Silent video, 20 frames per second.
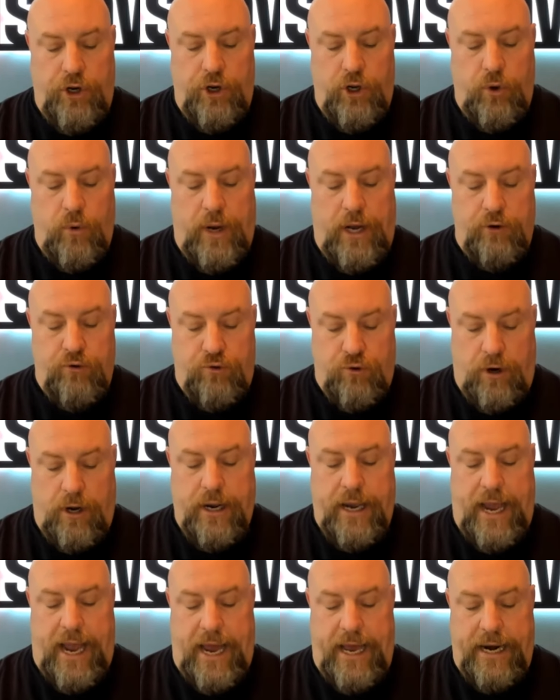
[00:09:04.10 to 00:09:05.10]
you a
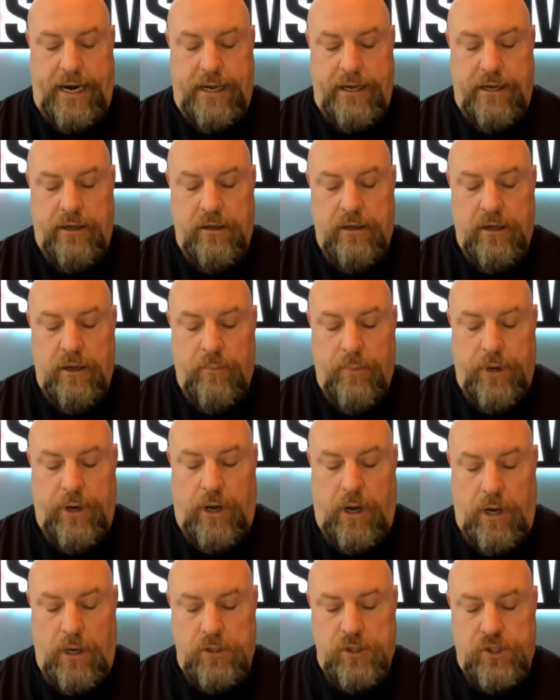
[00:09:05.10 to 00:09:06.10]
drug addict, but
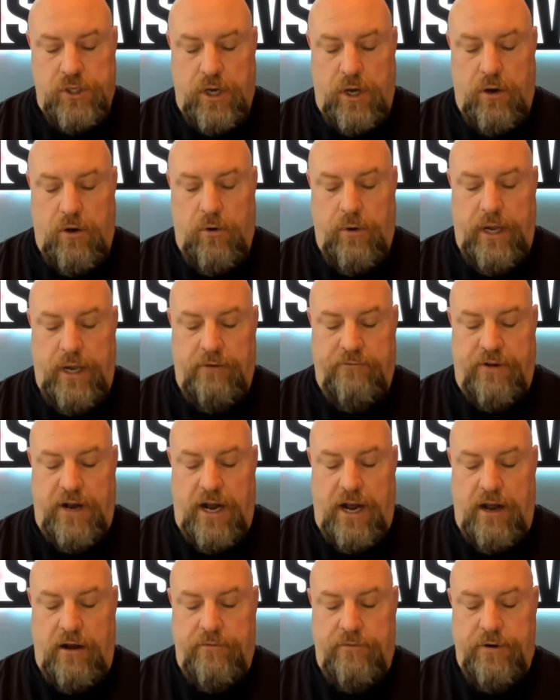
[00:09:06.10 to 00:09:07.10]
also
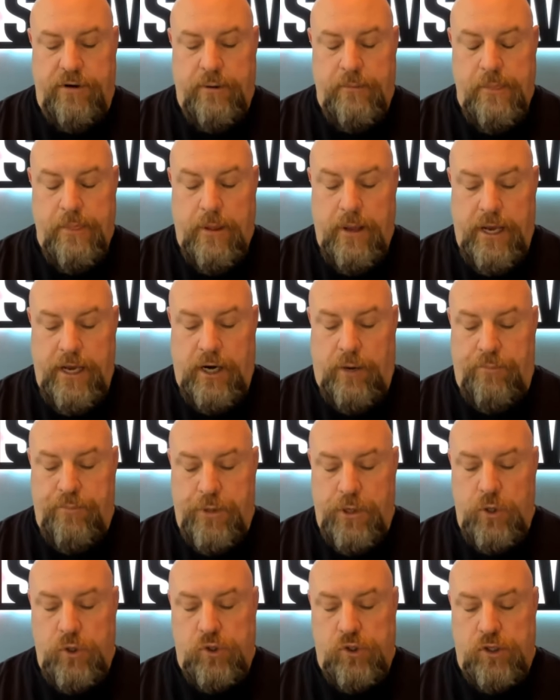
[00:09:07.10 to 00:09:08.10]
involved in
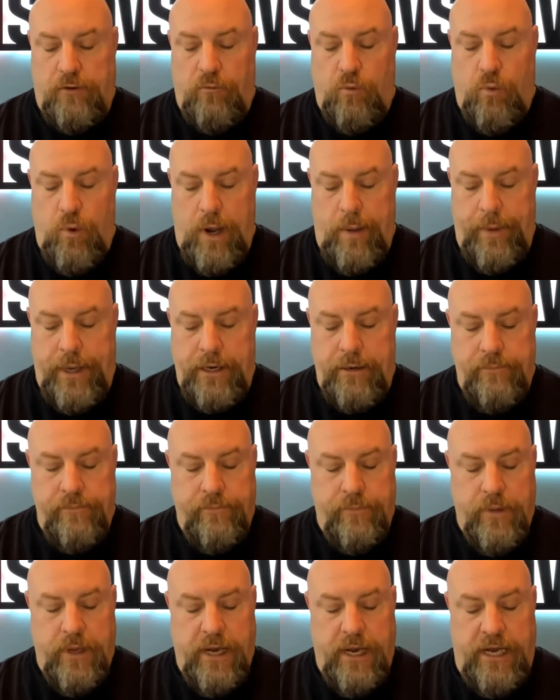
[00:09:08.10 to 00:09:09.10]
abuse of women
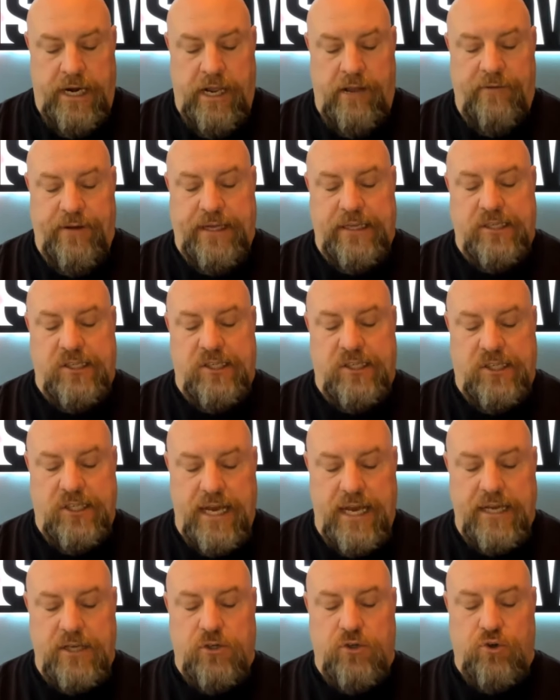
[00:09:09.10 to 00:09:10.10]
and even
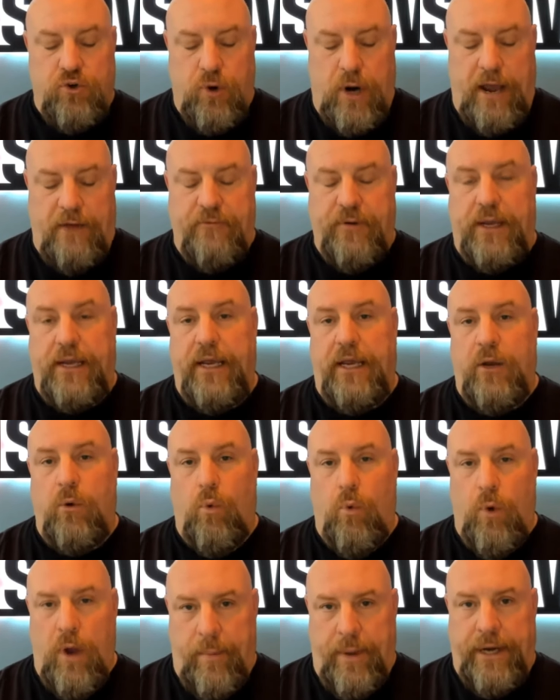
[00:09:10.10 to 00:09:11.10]
sex
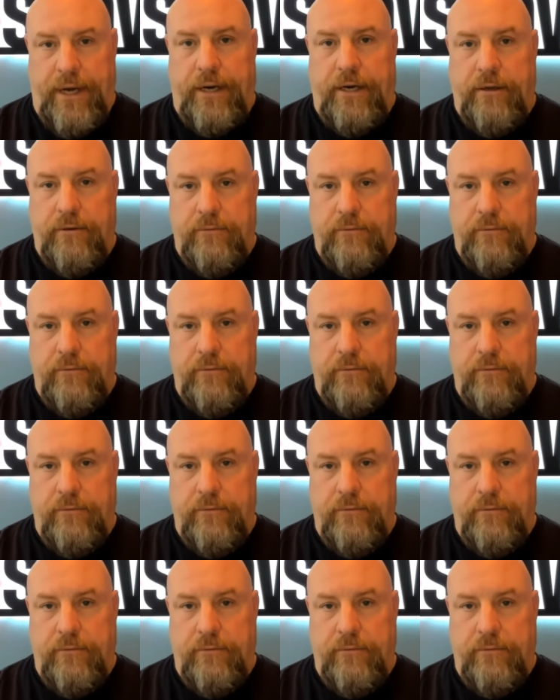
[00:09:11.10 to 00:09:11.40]
trafficking women.